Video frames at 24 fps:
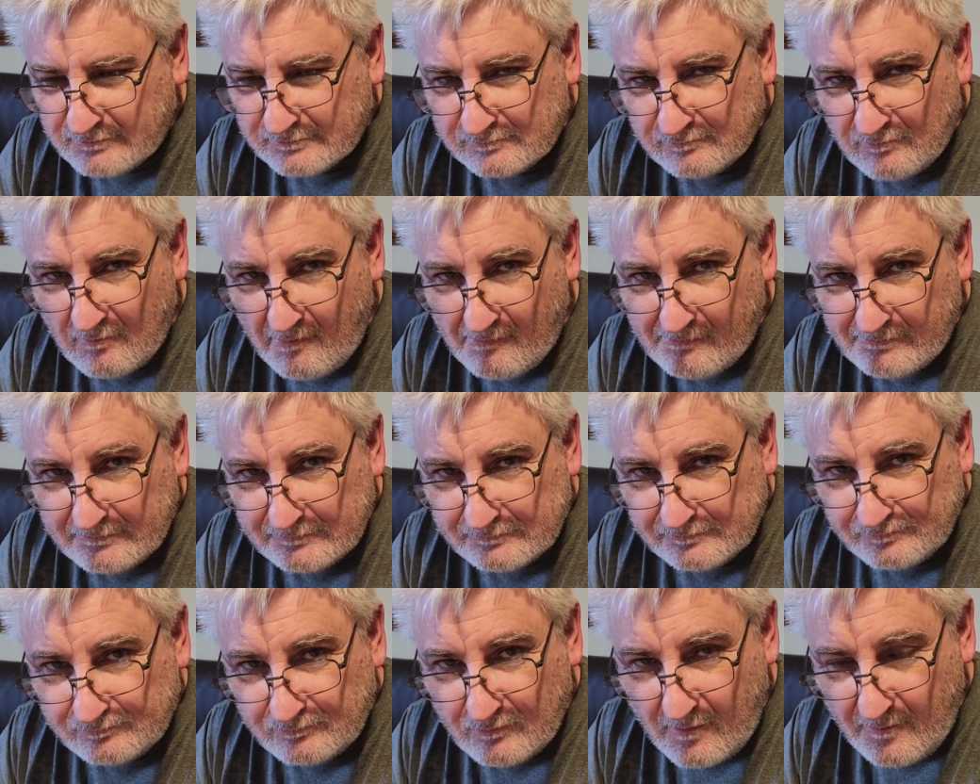Dinner
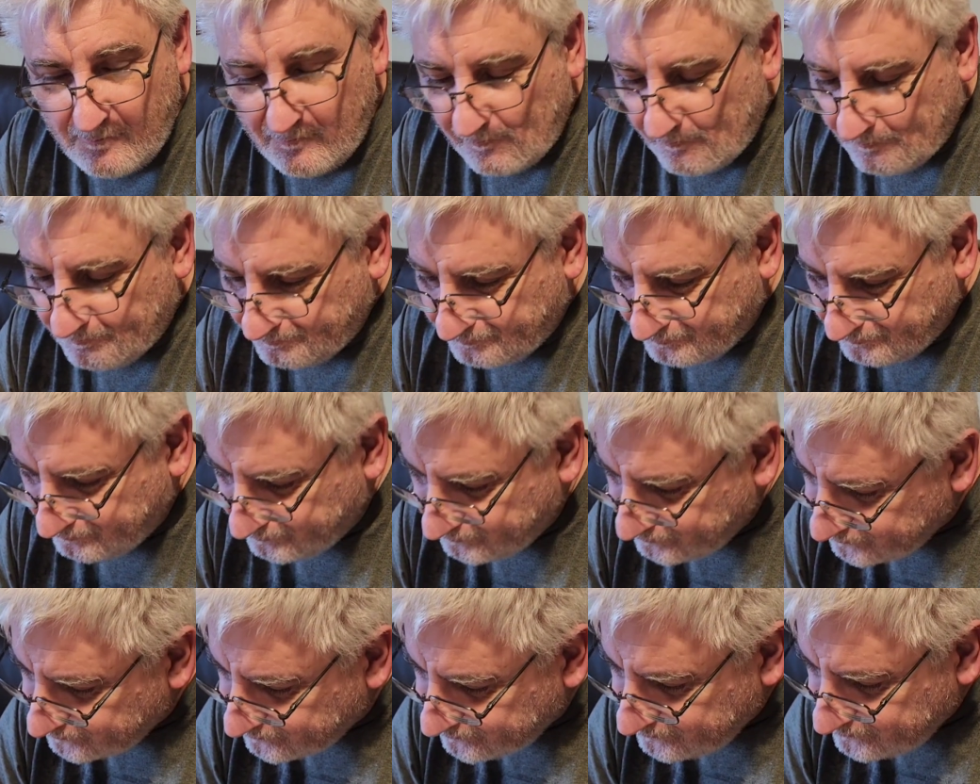fit for a king.
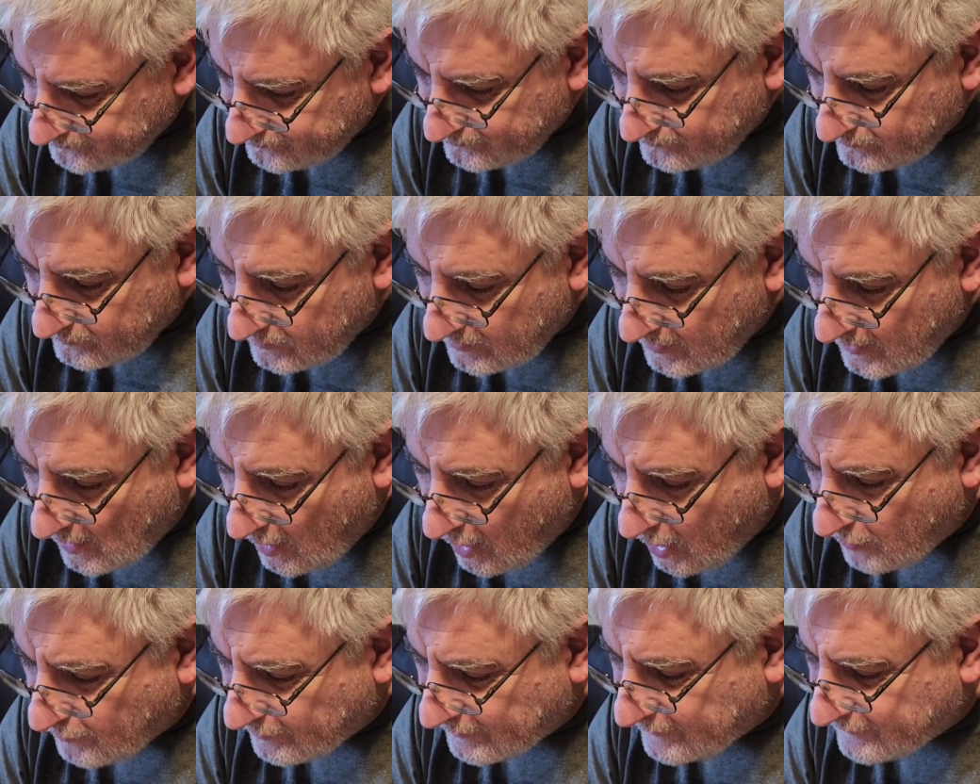
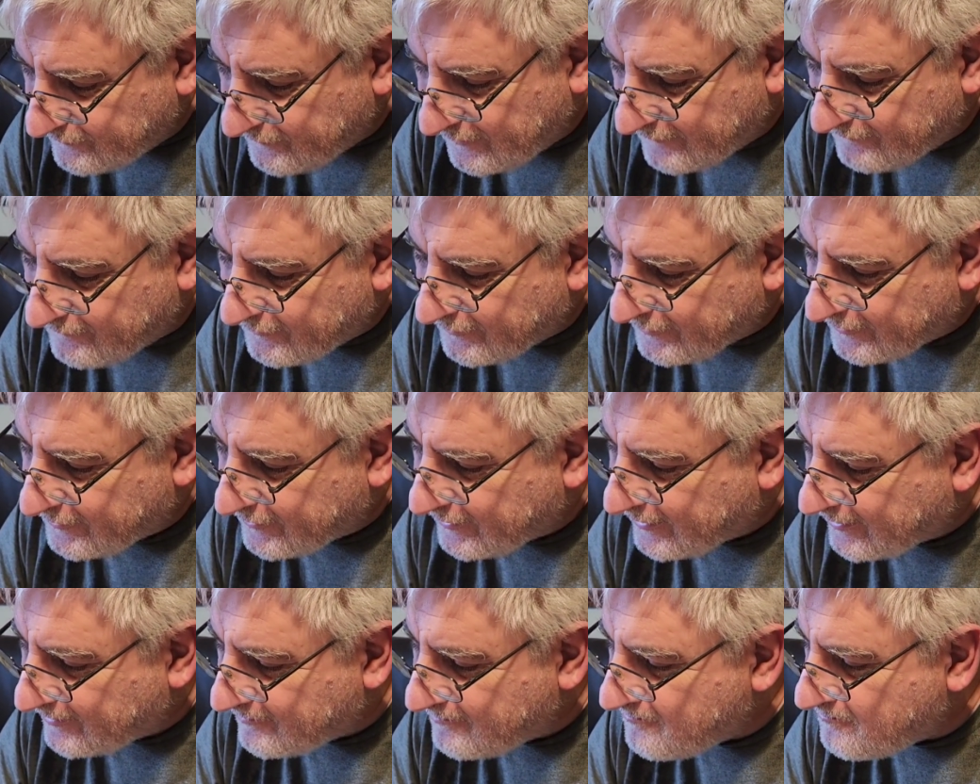Always fit for a
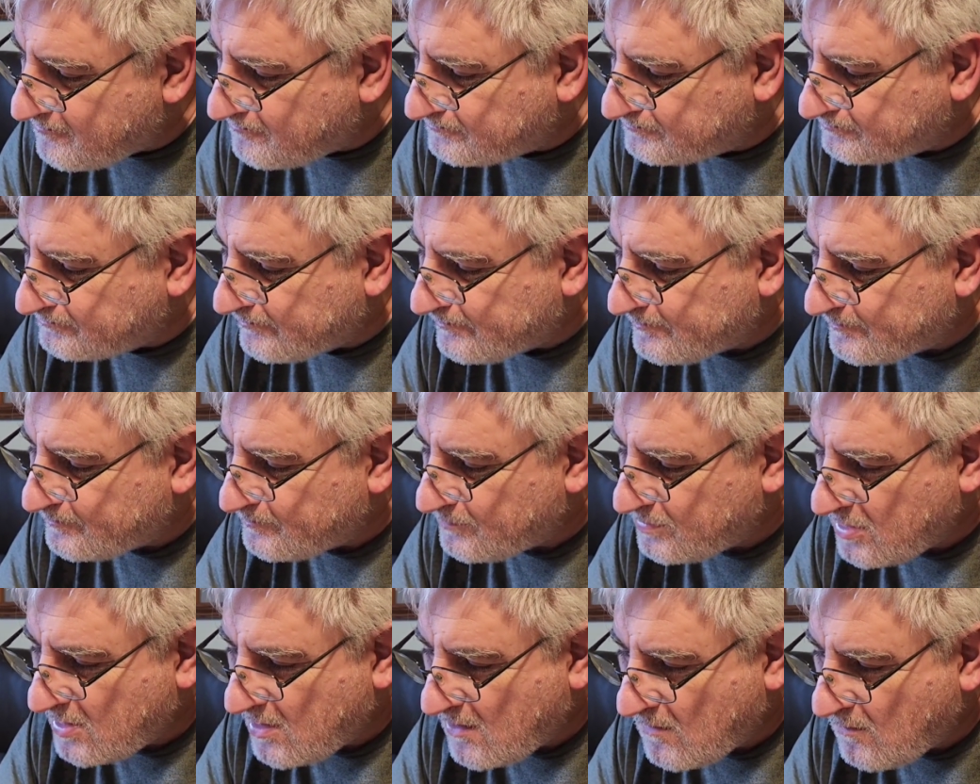king.
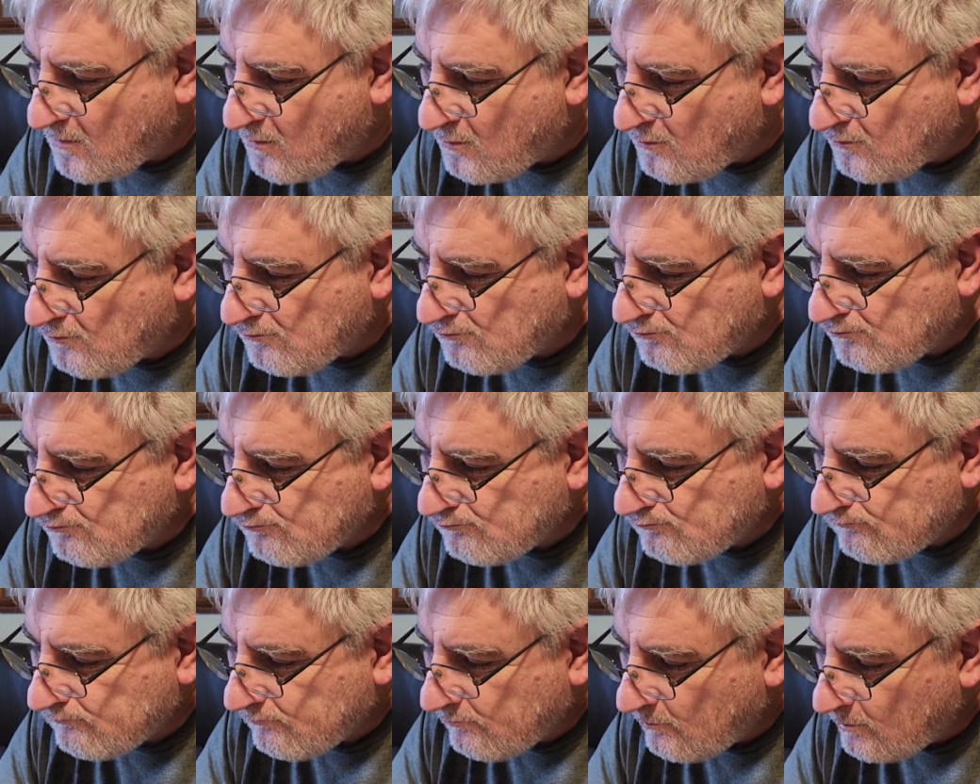Goodbye,
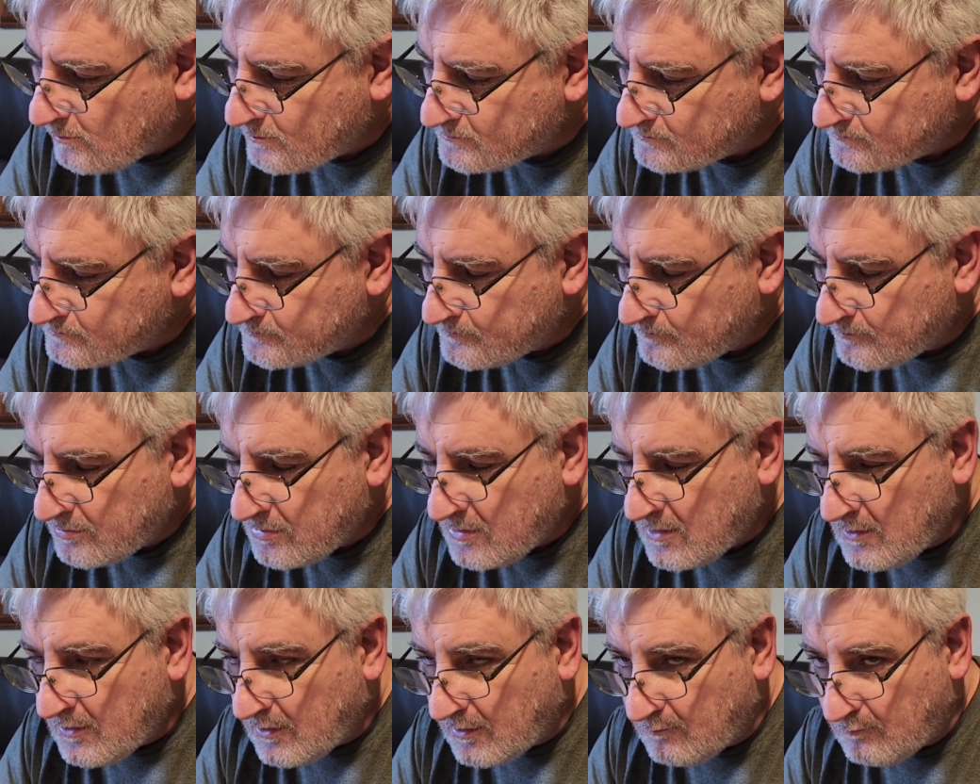Tom.
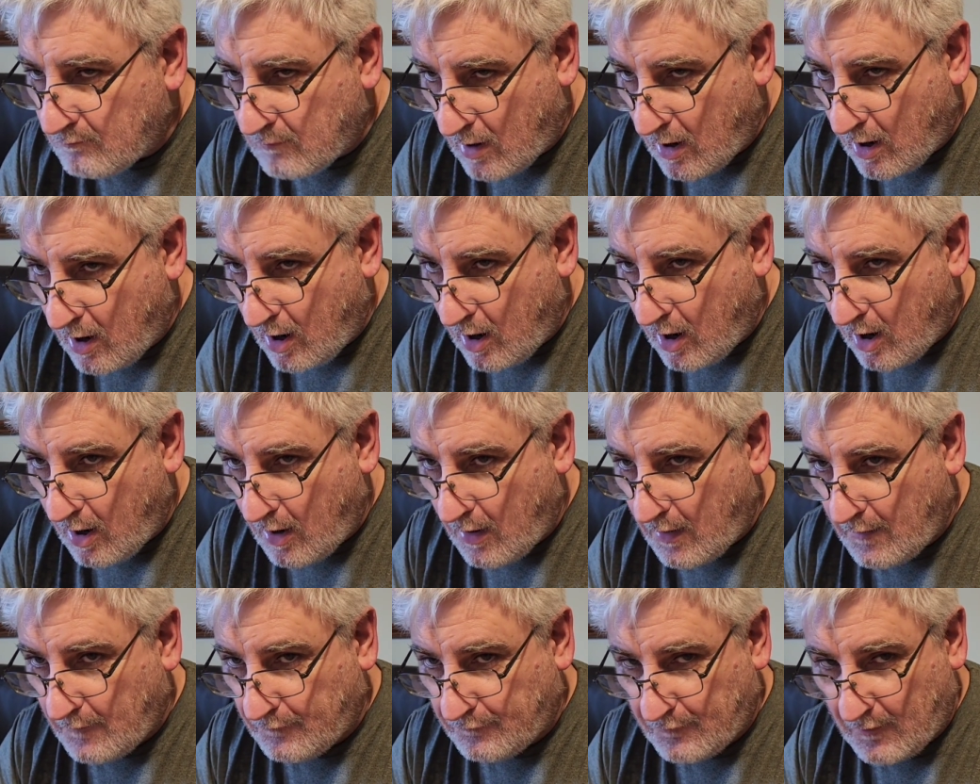
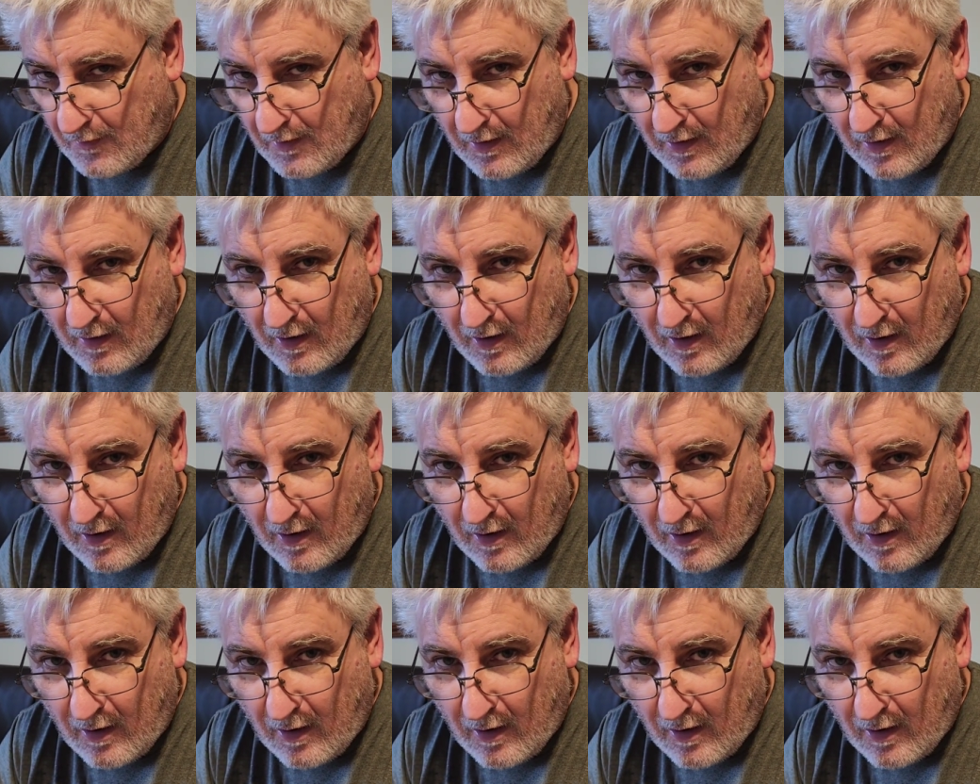Goodbye, Tom.